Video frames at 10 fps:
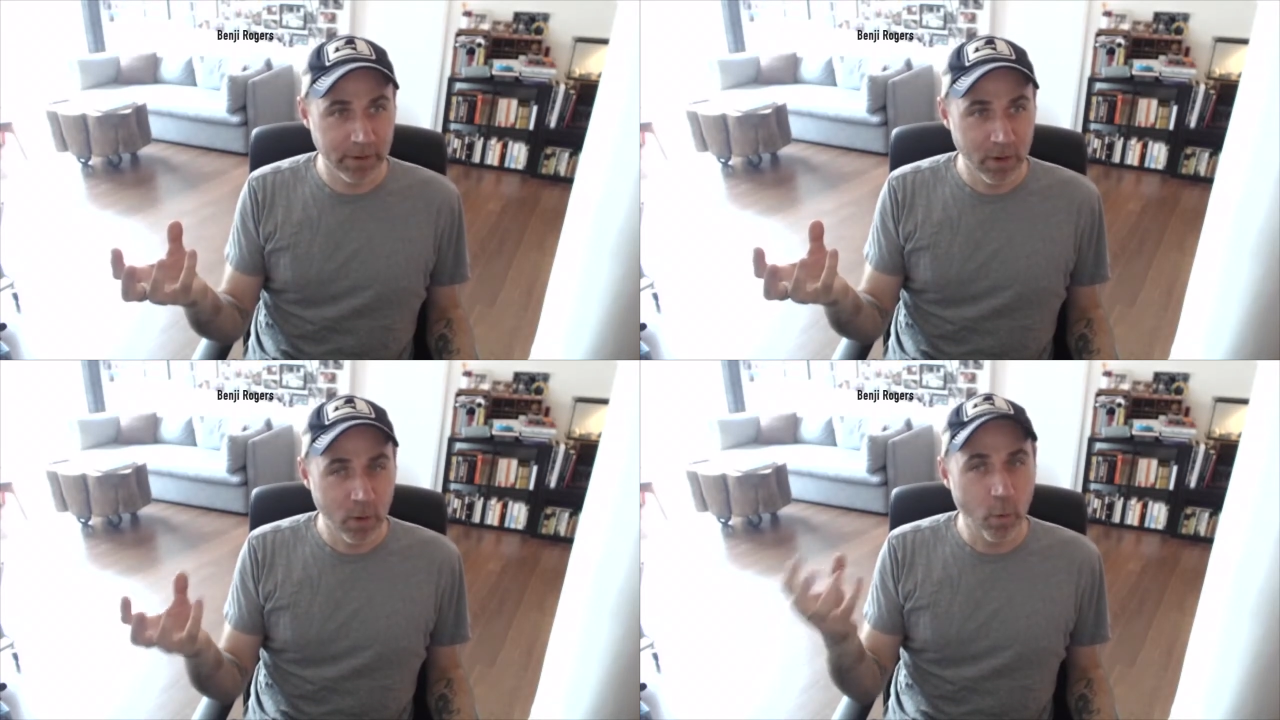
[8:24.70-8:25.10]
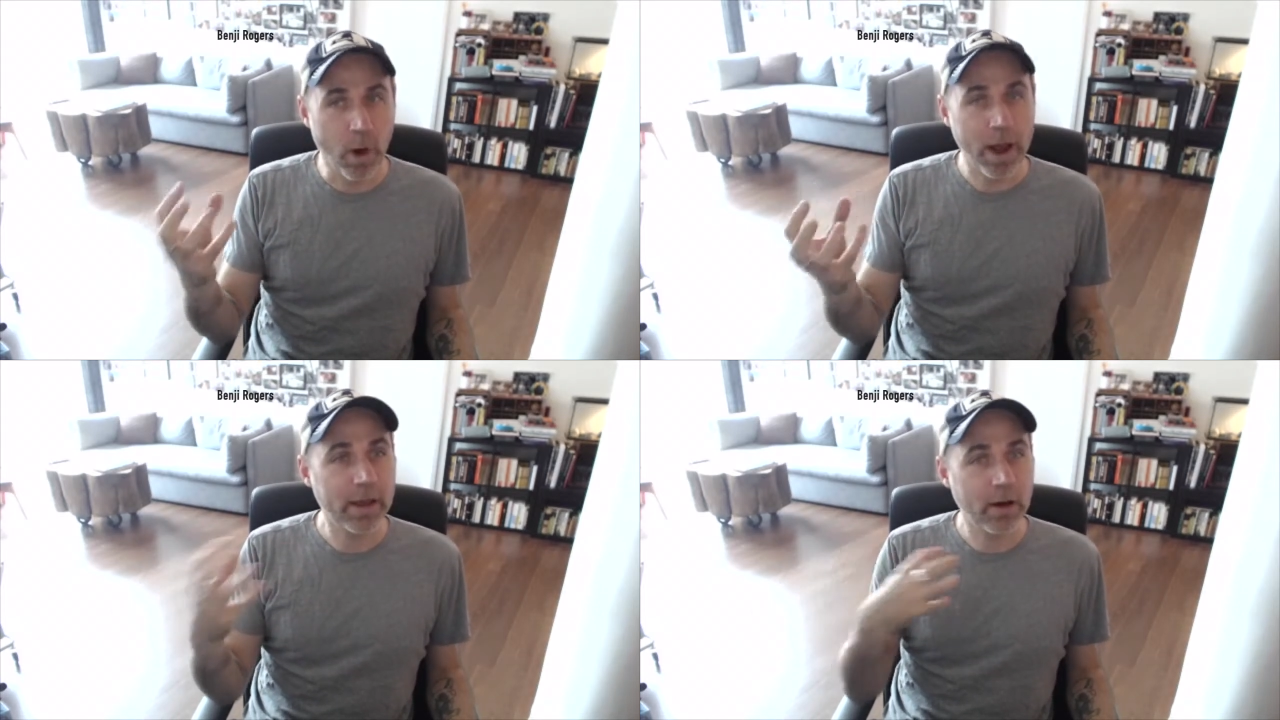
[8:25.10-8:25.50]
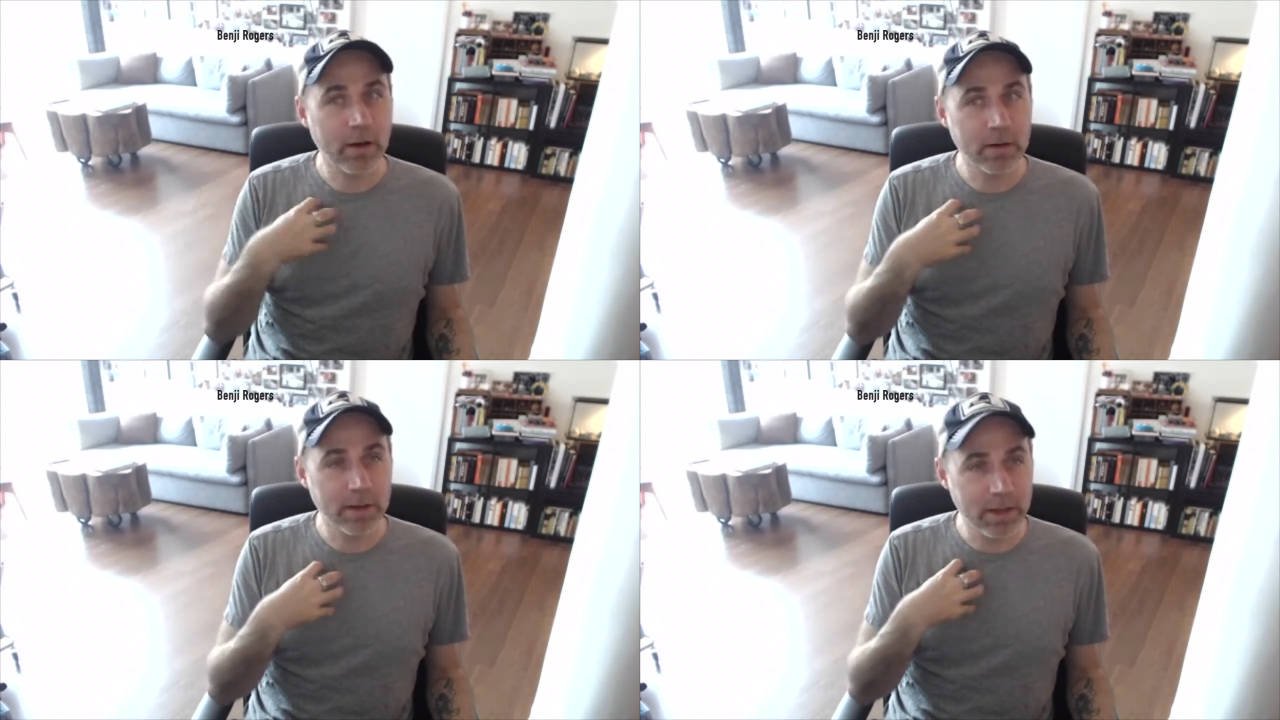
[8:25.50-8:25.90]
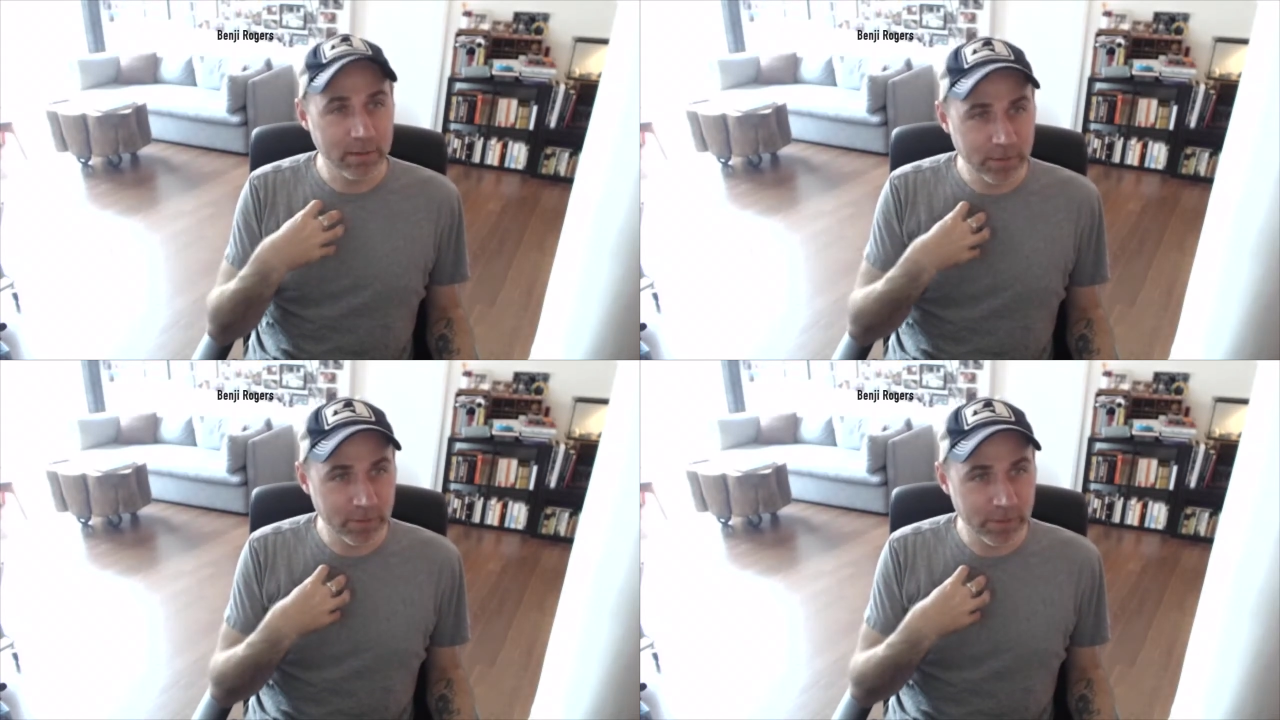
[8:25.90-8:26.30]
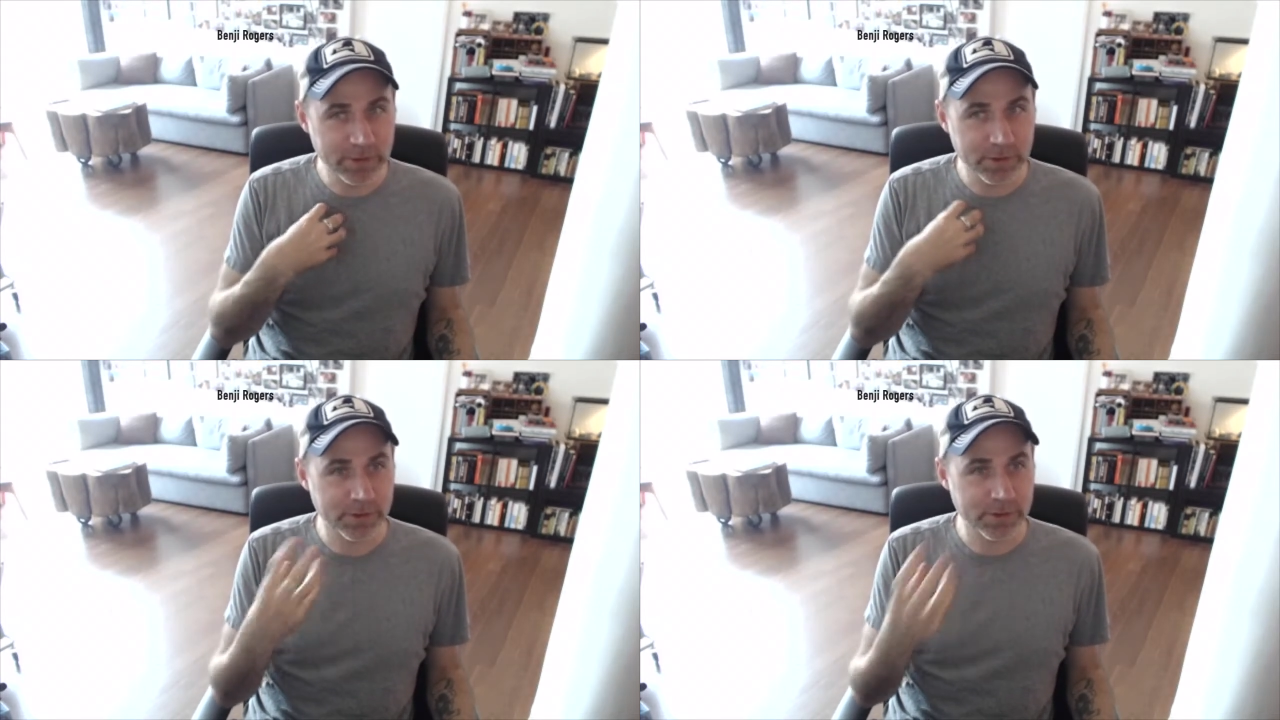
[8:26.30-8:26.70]
Why can't
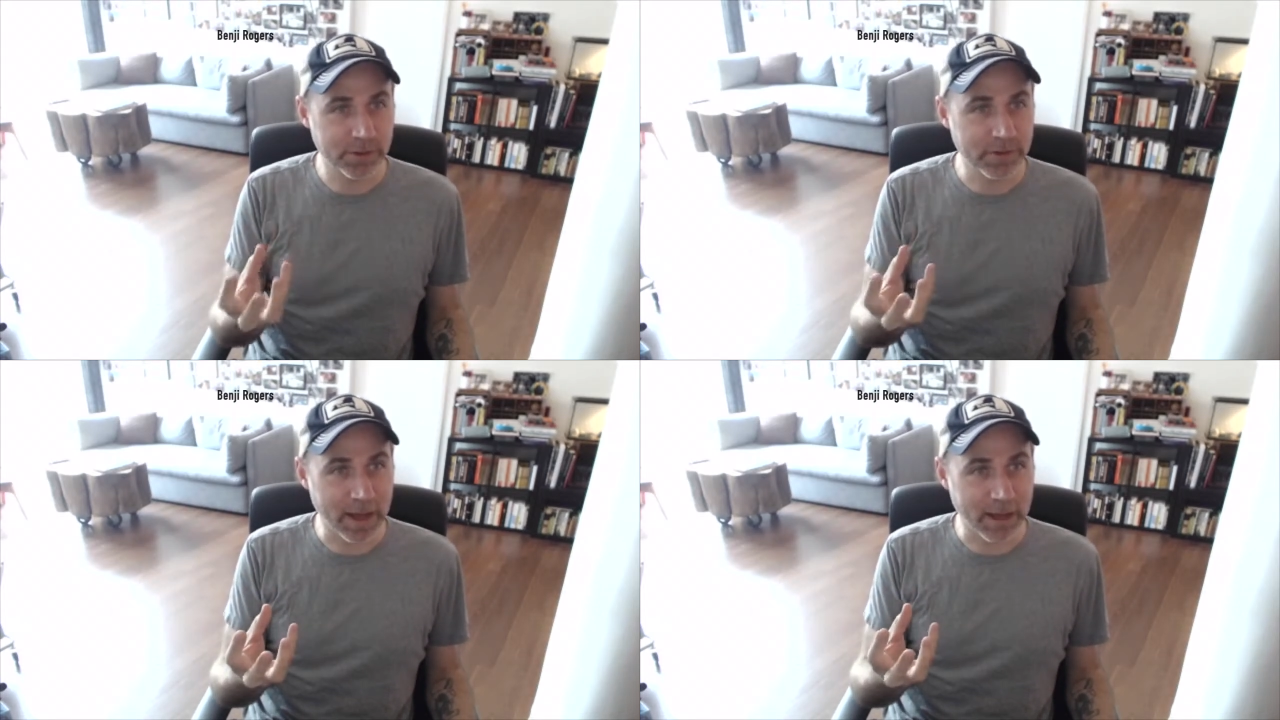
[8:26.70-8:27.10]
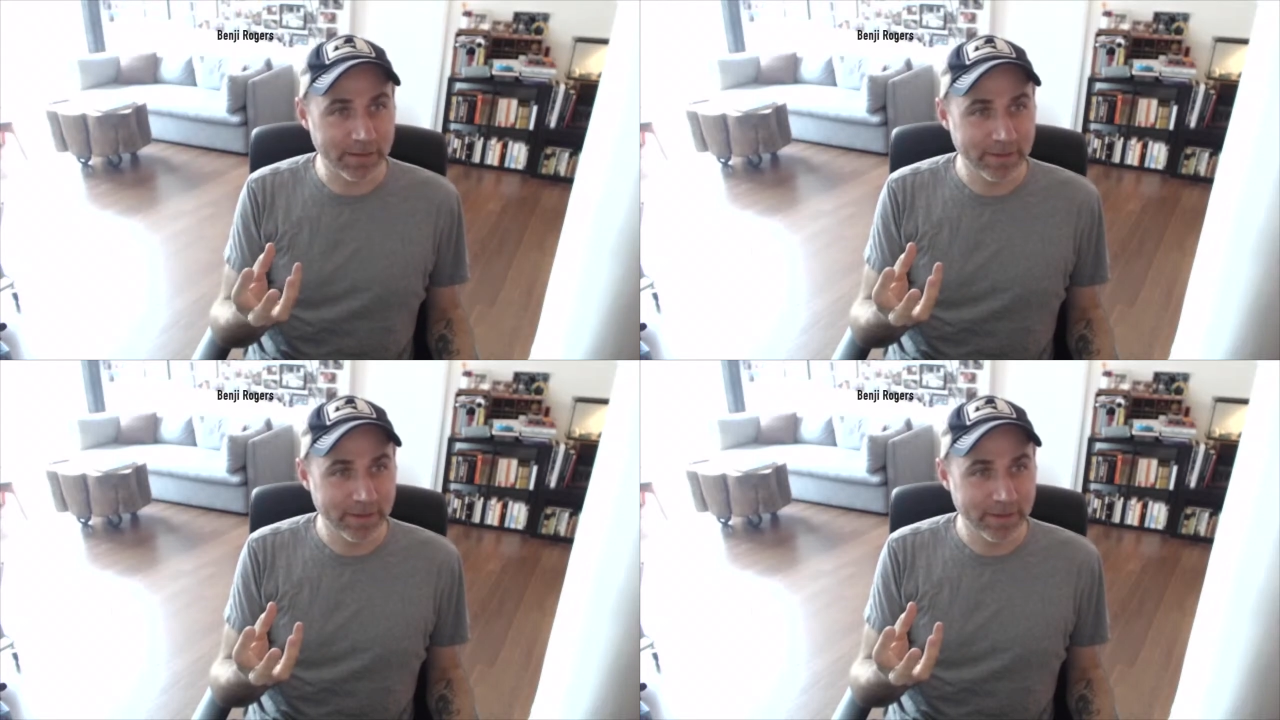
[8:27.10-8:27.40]
influencers do that?